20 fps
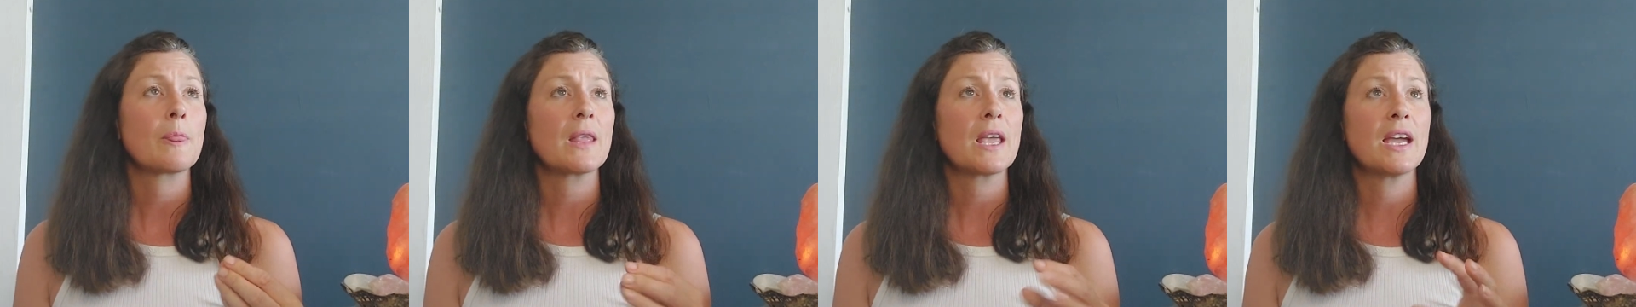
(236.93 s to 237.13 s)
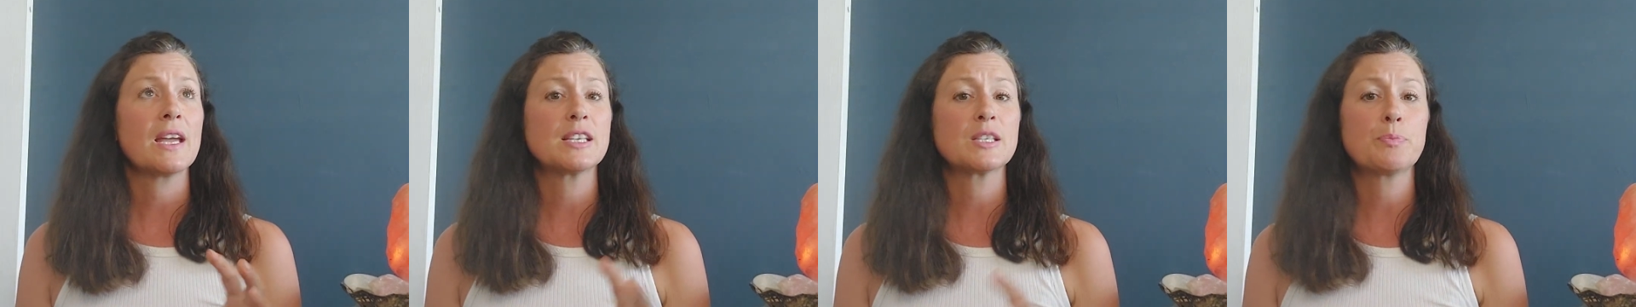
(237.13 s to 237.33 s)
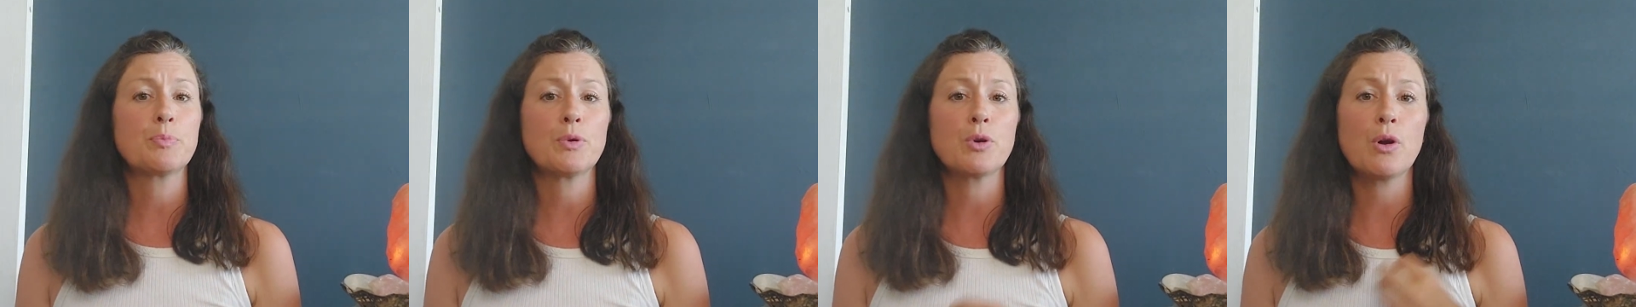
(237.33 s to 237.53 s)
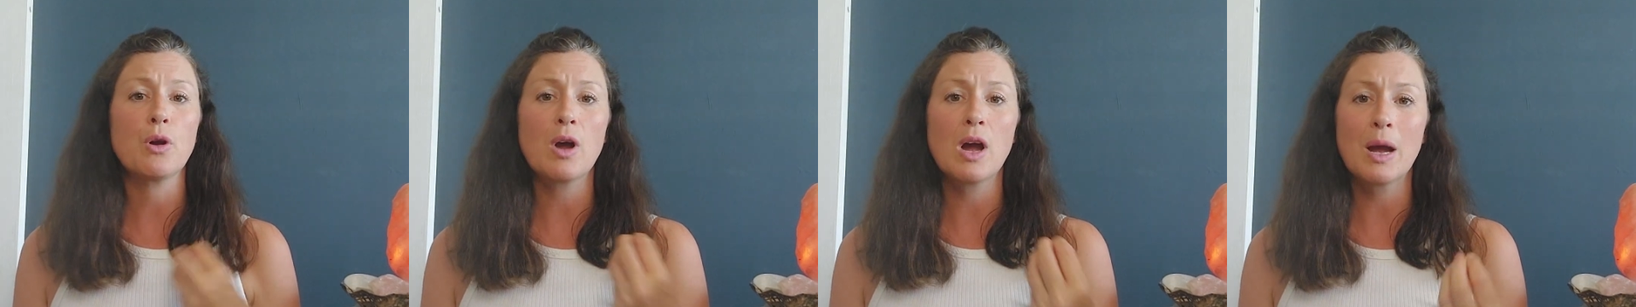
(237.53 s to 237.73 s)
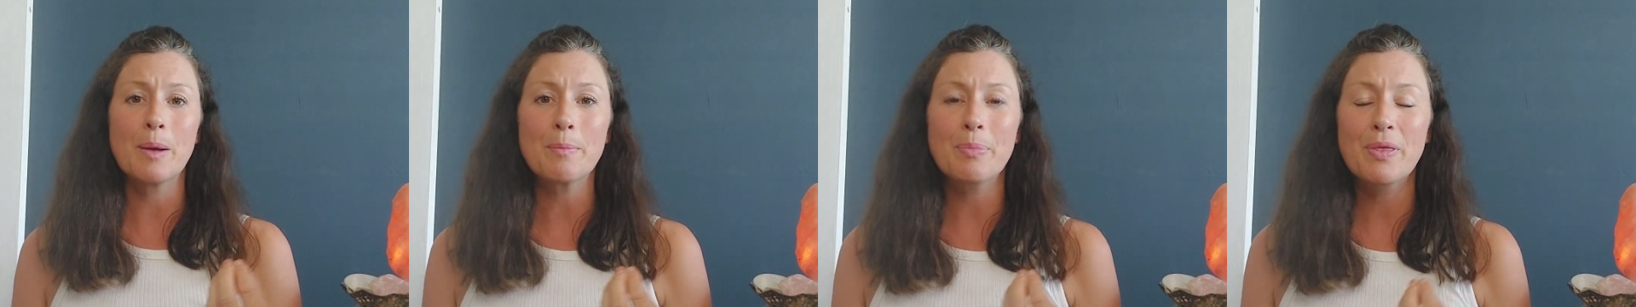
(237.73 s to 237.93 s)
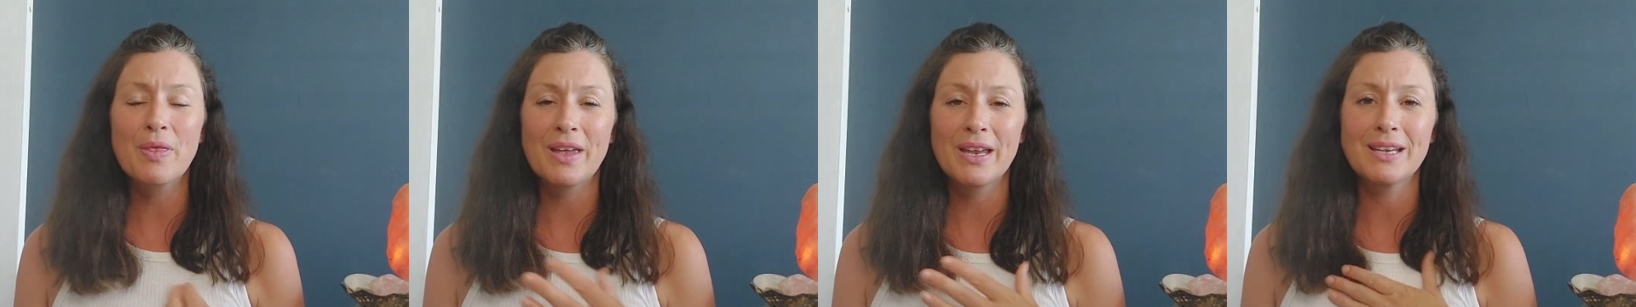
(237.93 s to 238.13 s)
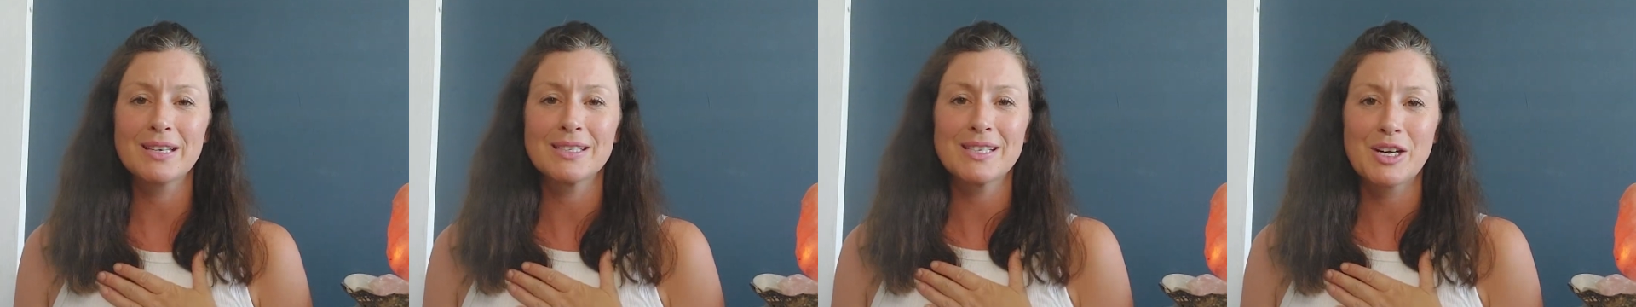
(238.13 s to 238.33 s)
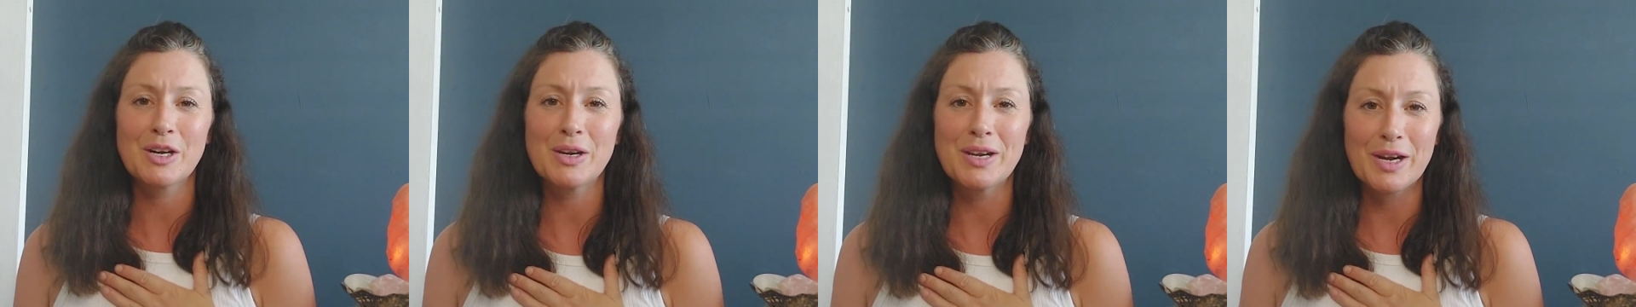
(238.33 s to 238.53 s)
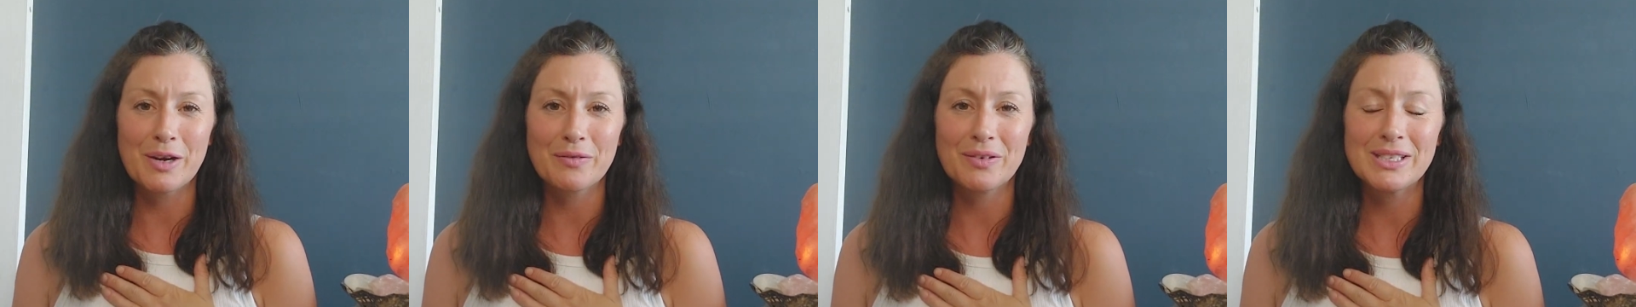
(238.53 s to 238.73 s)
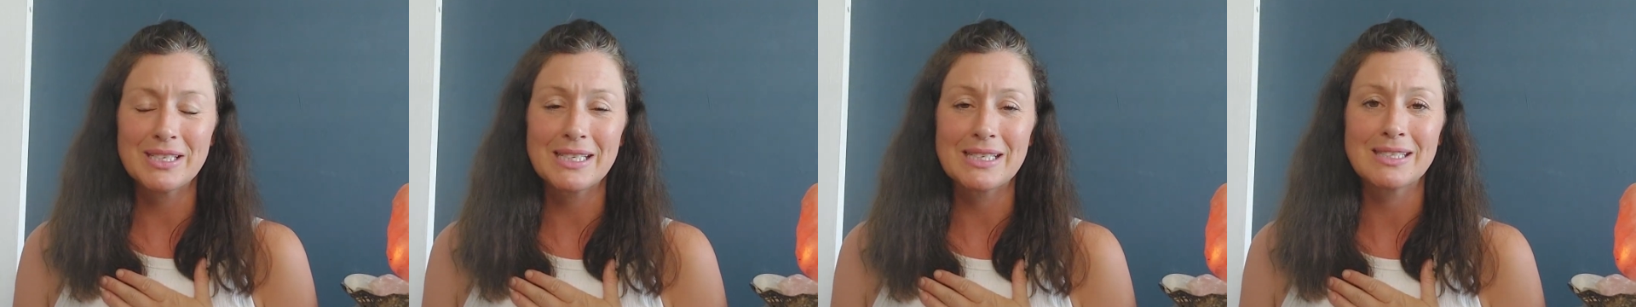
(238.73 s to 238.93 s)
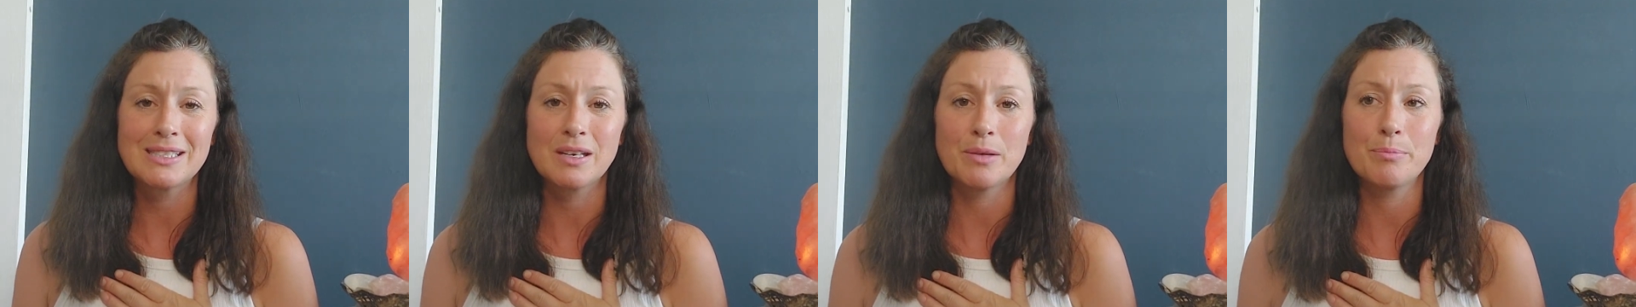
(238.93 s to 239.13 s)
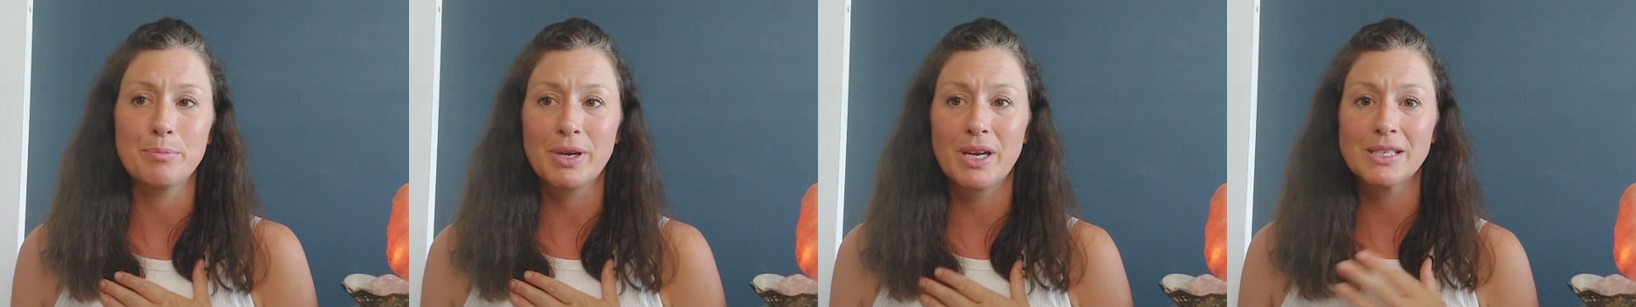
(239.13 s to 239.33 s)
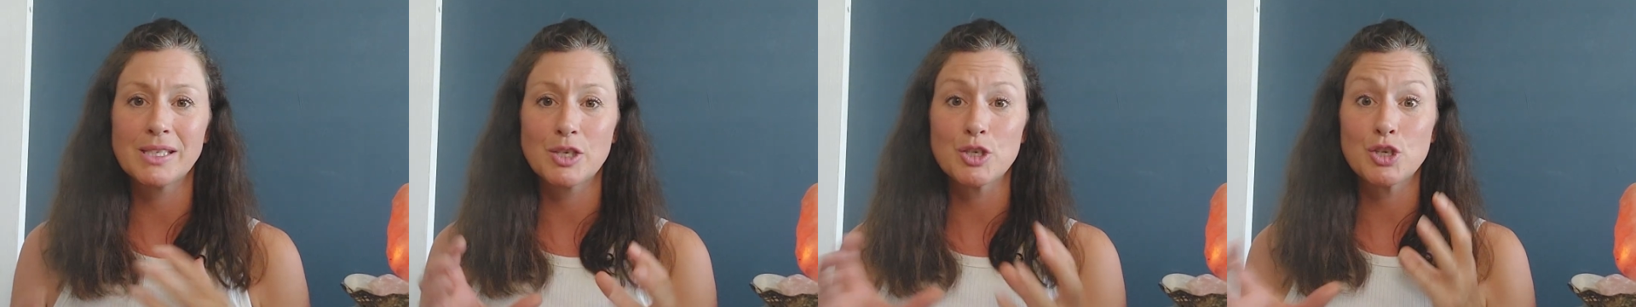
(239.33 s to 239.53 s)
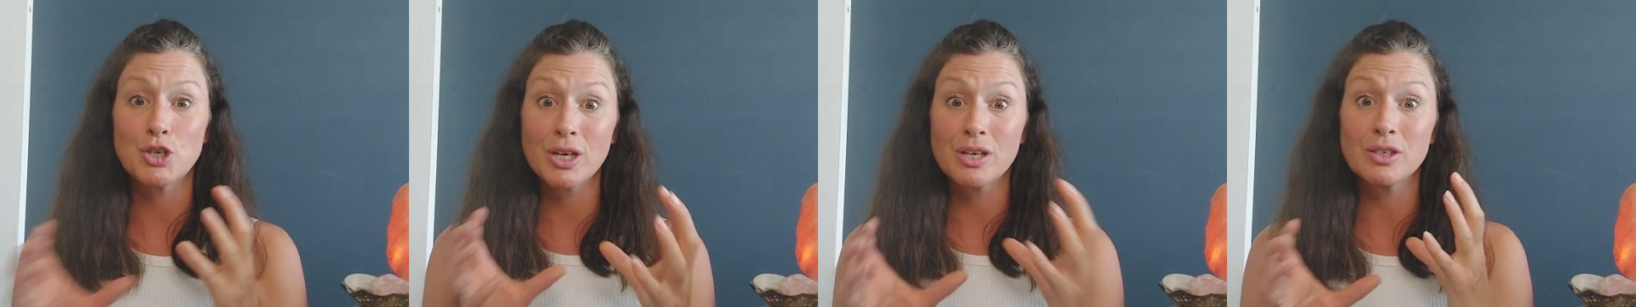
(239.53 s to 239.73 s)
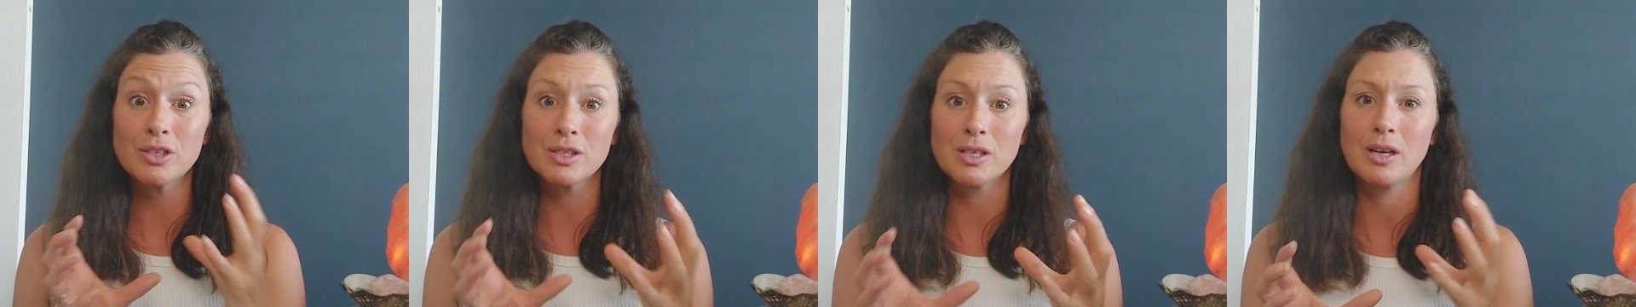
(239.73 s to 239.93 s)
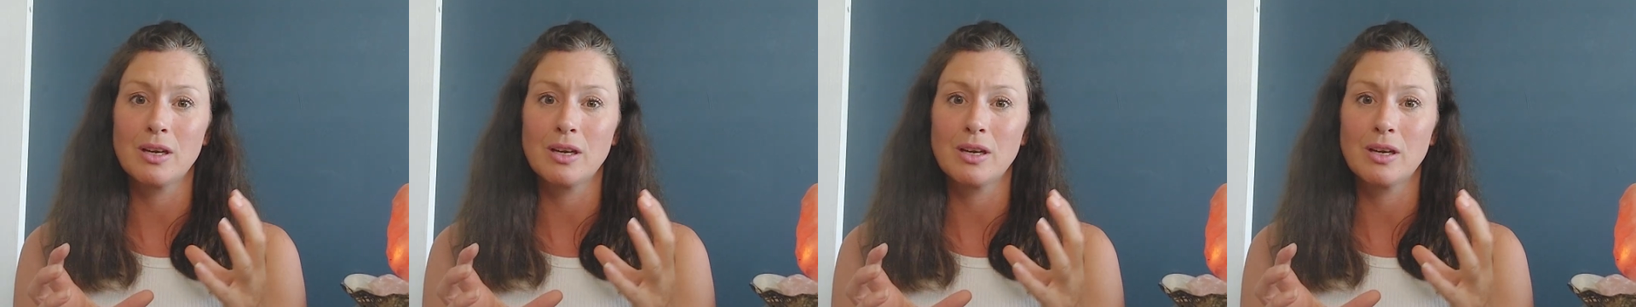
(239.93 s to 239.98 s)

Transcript: it's brought up things in our nervous system because it triggers